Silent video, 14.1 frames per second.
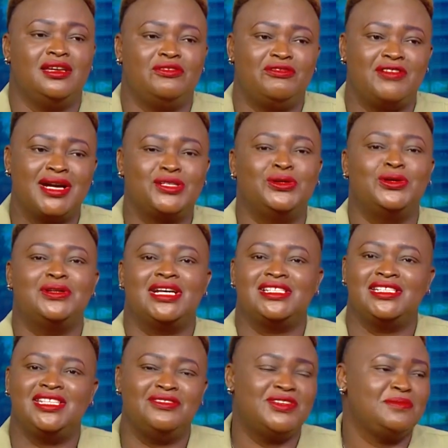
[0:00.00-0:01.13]
In fact, God has
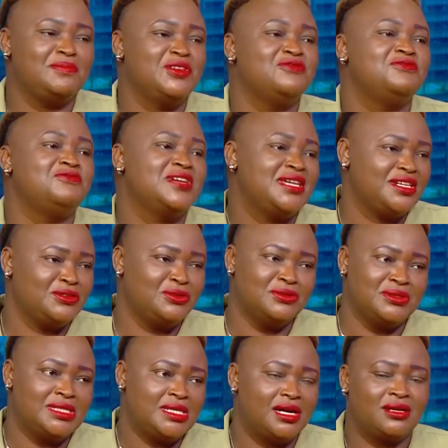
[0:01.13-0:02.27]
given me very
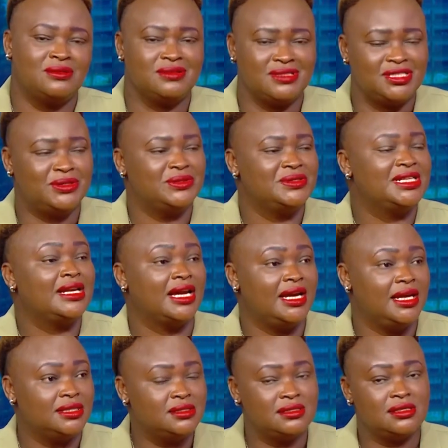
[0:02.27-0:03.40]
good, good
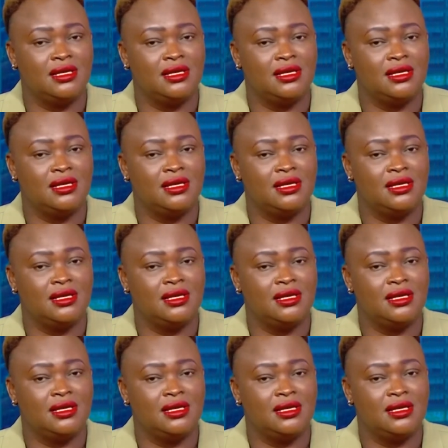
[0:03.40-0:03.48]
clients.